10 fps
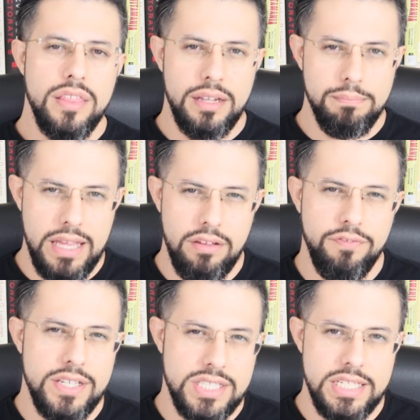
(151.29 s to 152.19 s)
that may
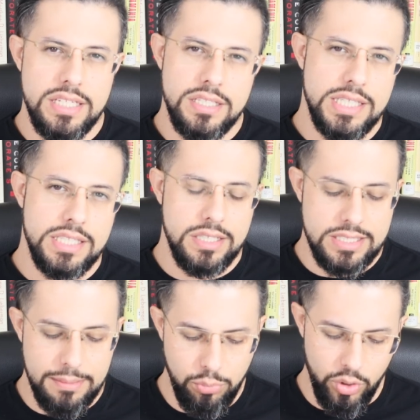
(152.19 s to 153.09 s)
face kidney disease at
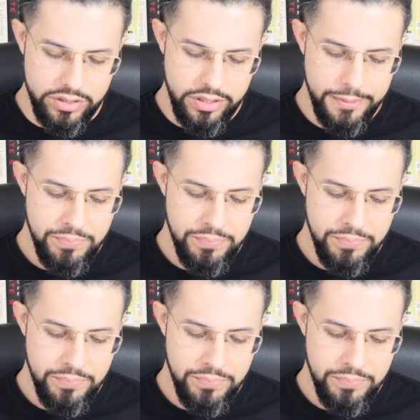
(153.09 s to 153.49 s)
some point.